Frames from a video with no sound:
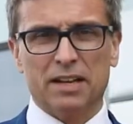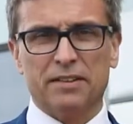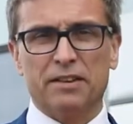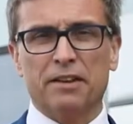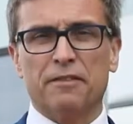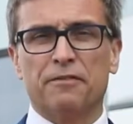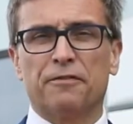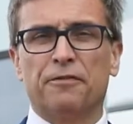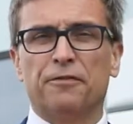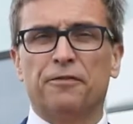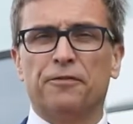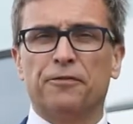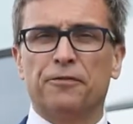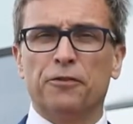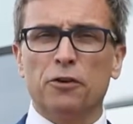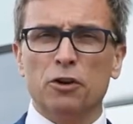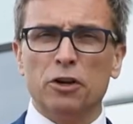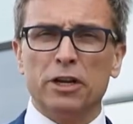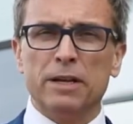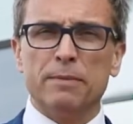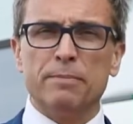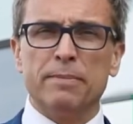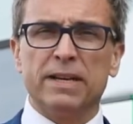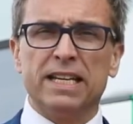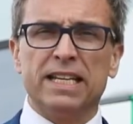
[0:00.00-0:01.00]
that
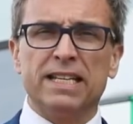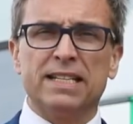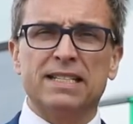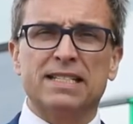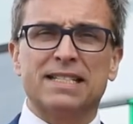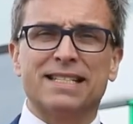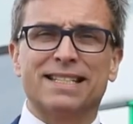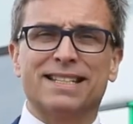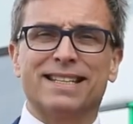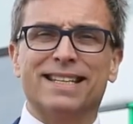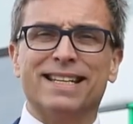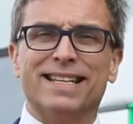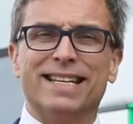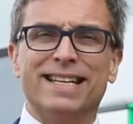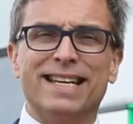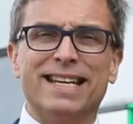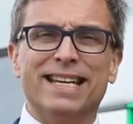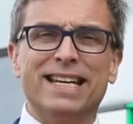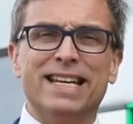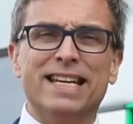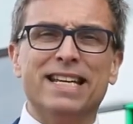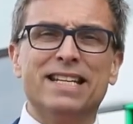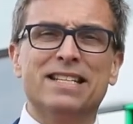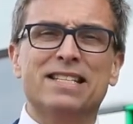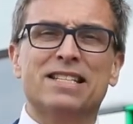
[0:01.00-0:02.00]
fully meets the
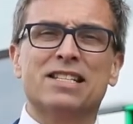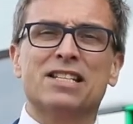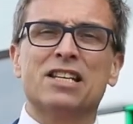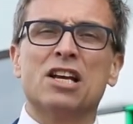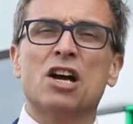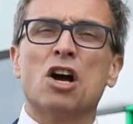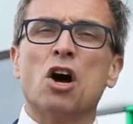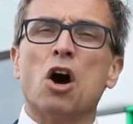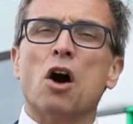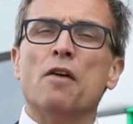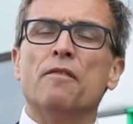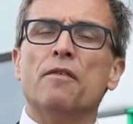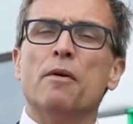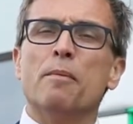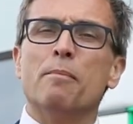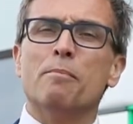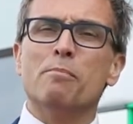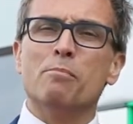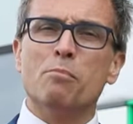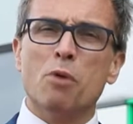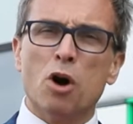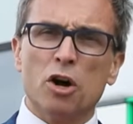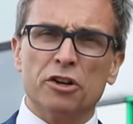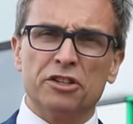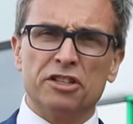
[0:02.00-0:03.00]
needs of a
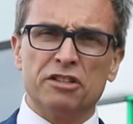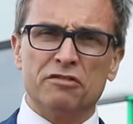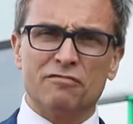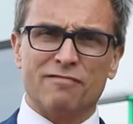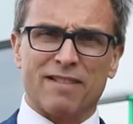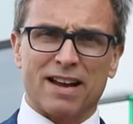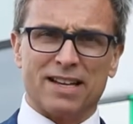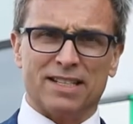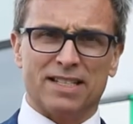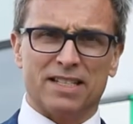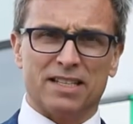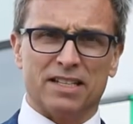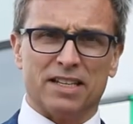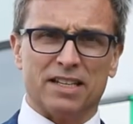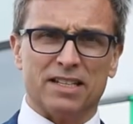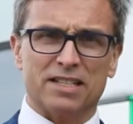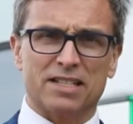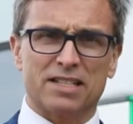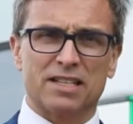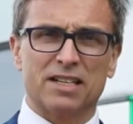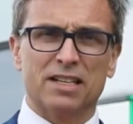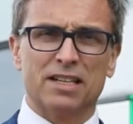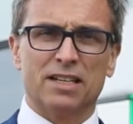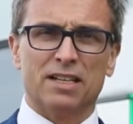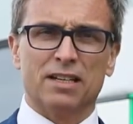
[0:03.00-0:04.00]
modern
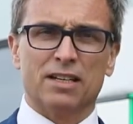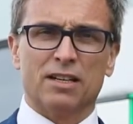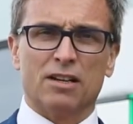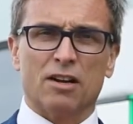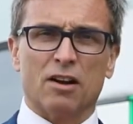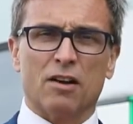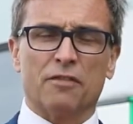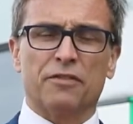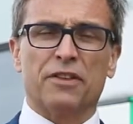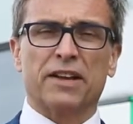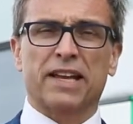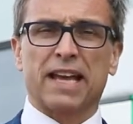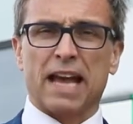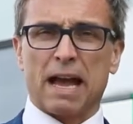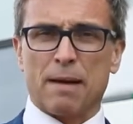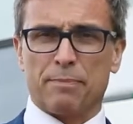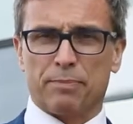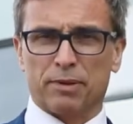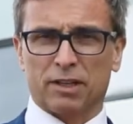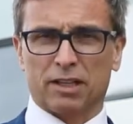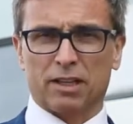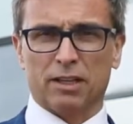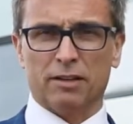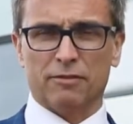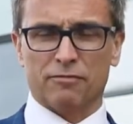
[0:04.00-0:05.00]
resident of the
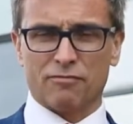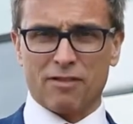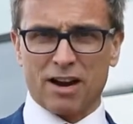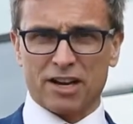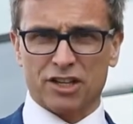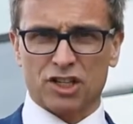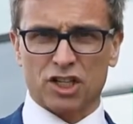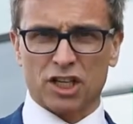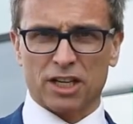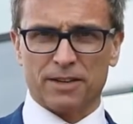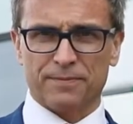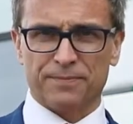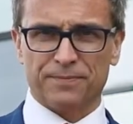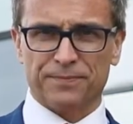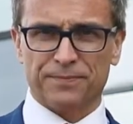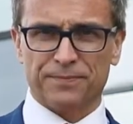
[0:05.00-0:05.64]
capital of Russia.